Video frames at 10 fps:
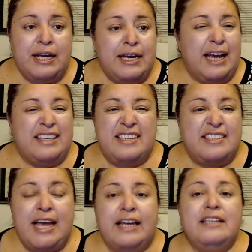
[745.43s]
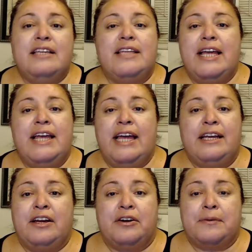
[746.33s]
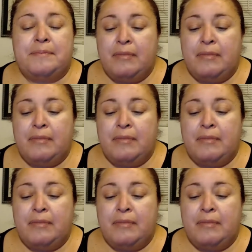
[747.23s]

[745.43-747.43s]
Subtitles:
and the second that they get here,